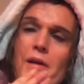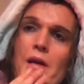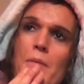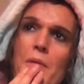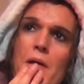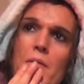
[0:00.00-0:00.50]

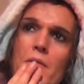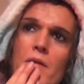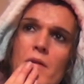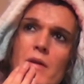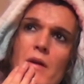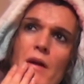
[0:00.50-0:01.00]

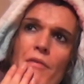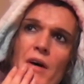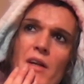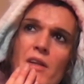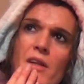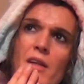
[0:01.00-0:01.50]
if I
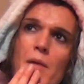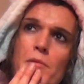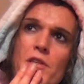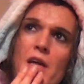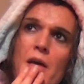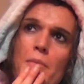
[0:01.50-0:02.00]
hadn't done that
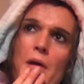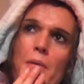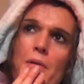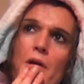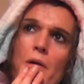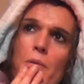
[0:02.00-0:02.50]
mistake,
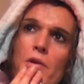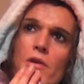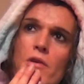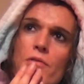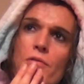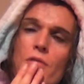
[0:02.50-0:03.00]
maybe I would
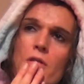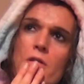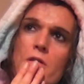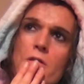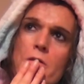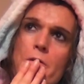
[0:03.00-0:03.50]
have.
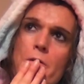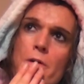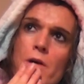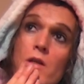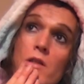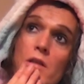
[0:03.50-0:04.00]

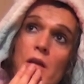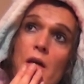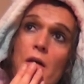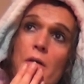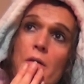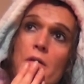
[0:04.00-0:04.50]
Don't
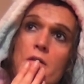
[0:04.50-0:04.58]
know.